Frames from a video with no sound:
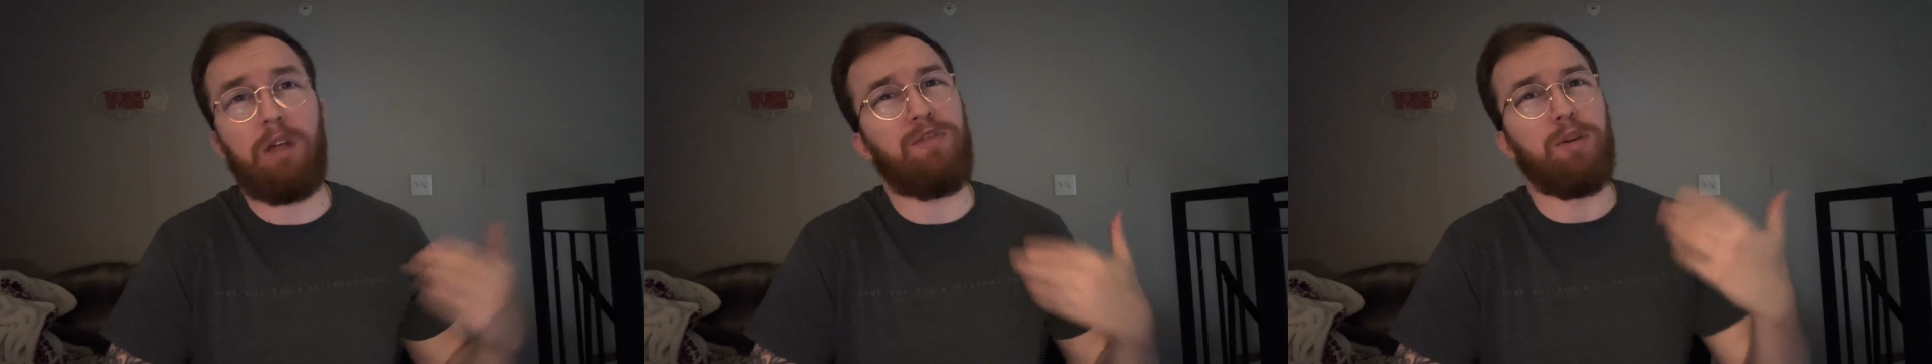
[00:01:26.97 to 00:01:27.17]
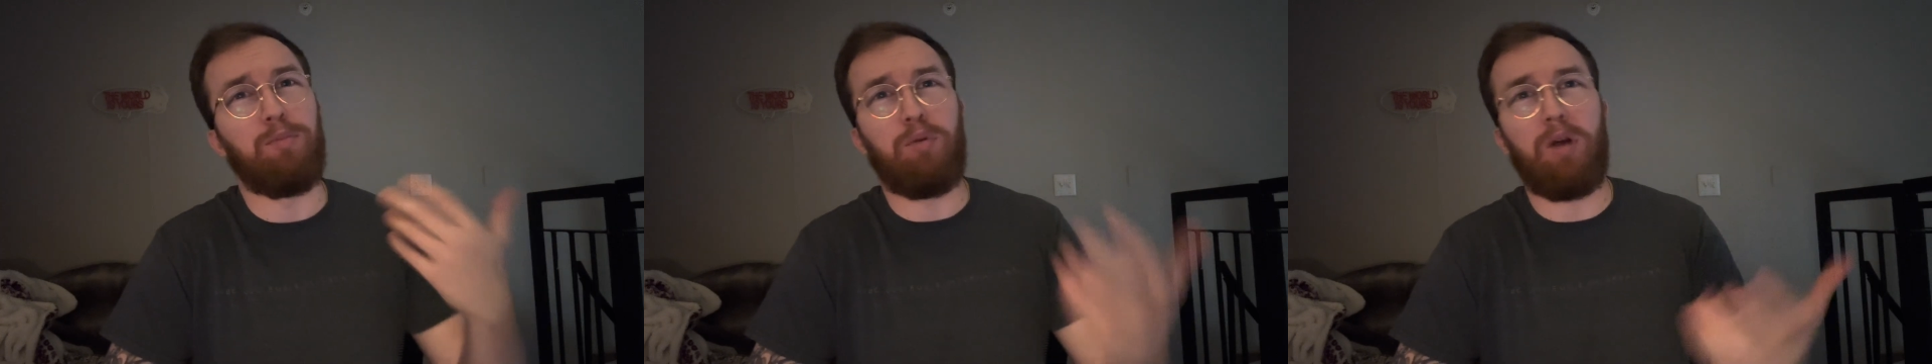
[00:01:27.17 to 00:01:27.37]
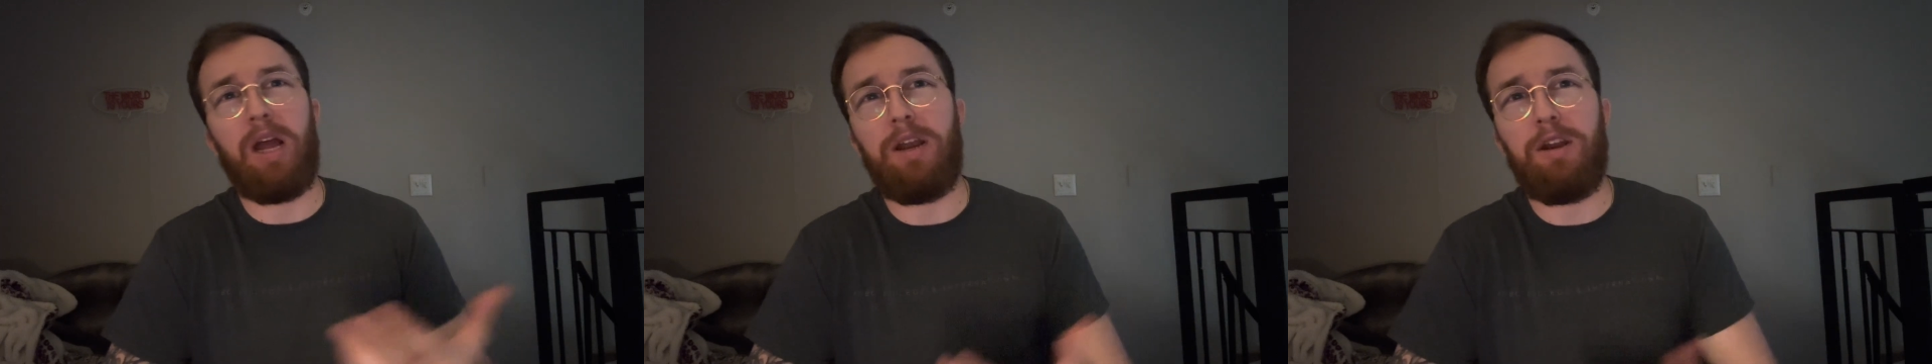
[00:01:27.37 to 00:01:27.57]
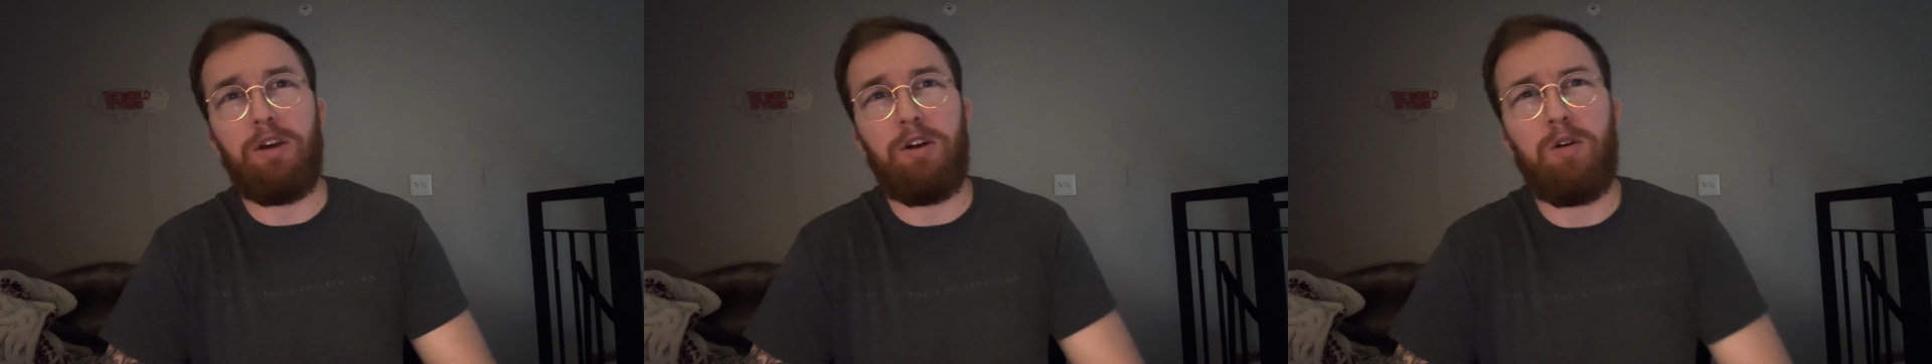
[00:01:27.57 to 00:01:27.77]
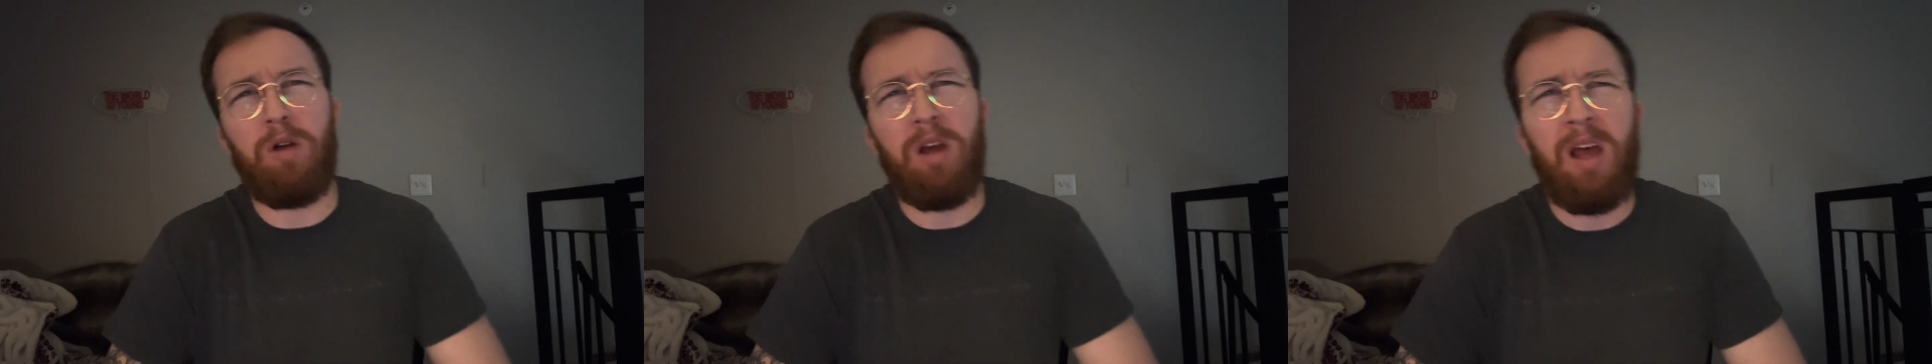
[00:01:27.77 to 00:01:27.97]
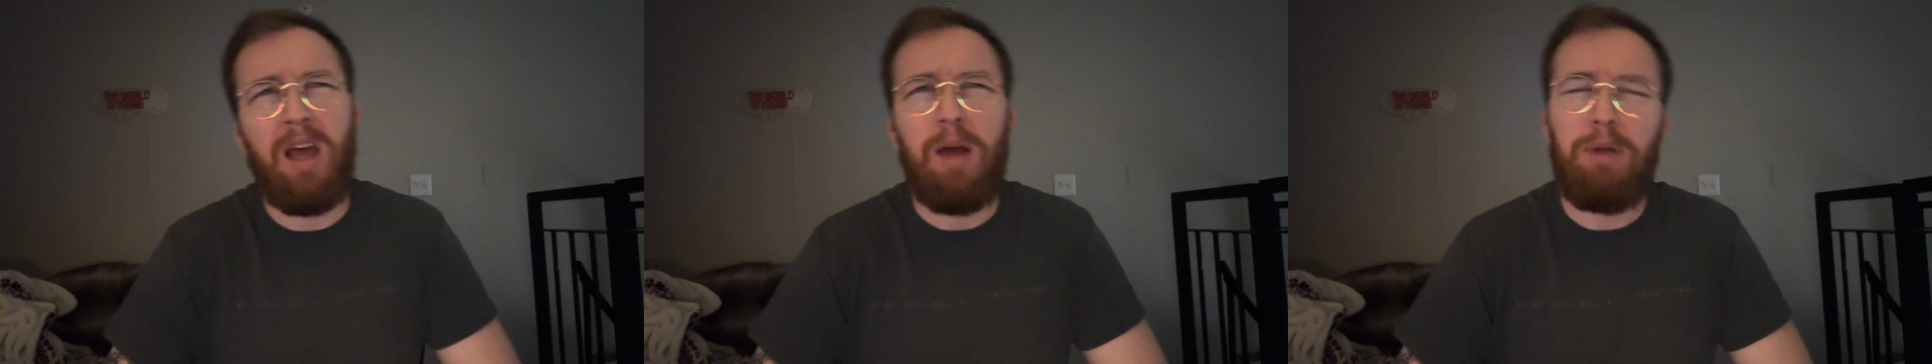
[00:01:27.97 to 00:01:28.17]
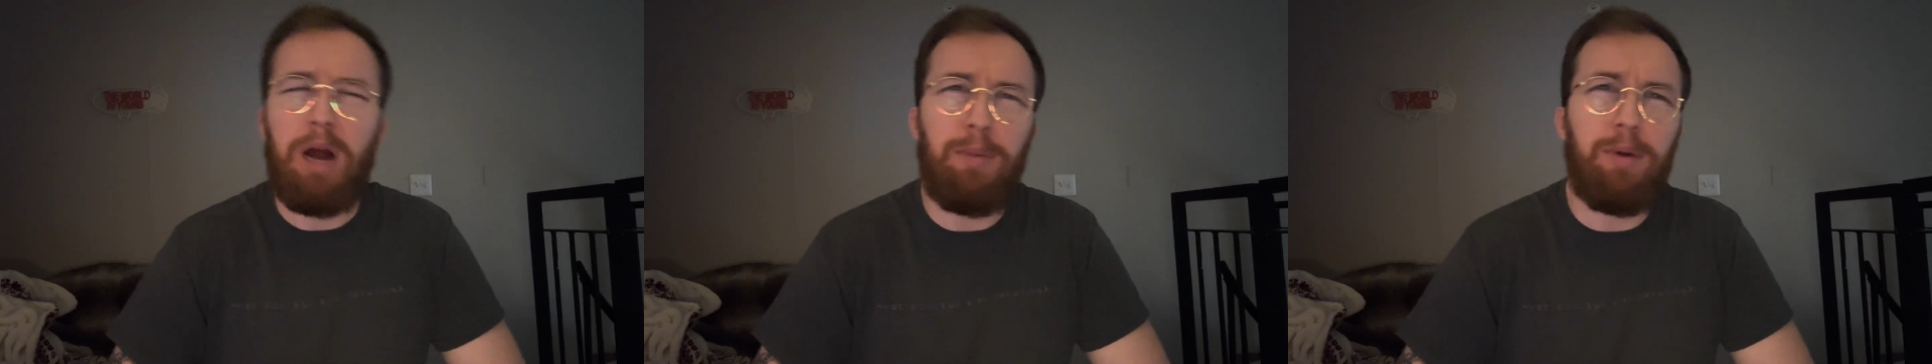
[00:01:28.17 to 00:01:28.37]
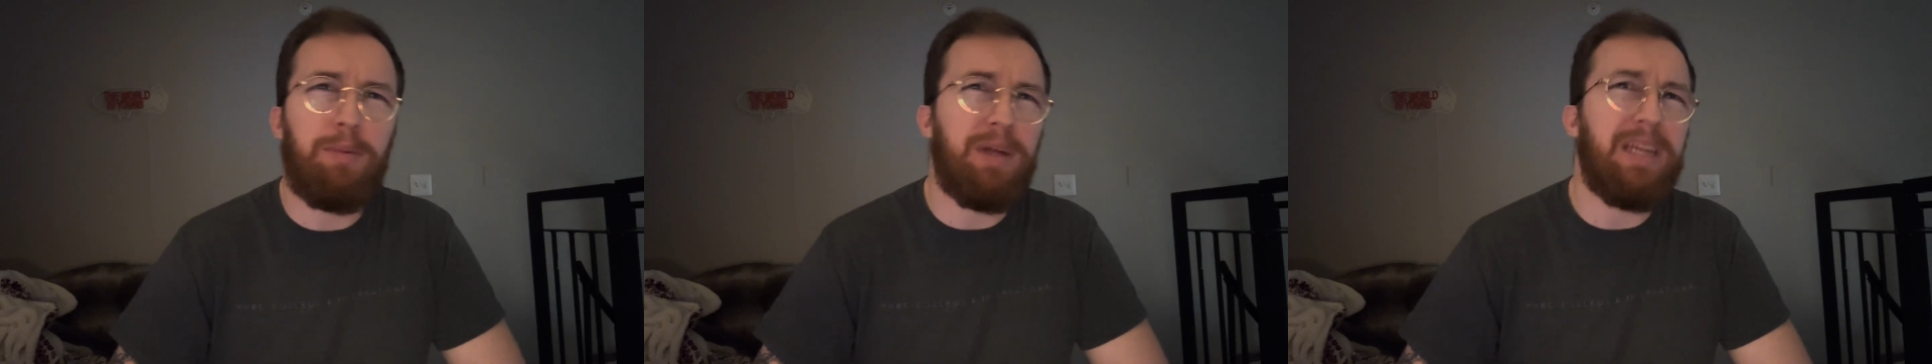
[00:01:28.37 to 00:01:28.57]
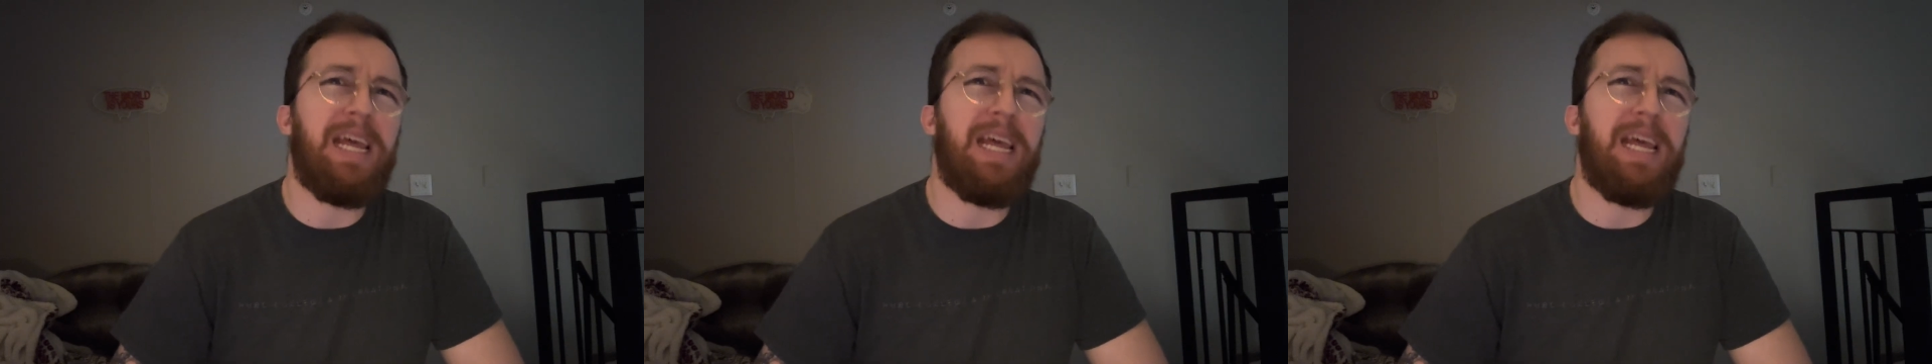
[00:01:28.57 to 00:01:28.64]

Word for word: If you're brand new, probably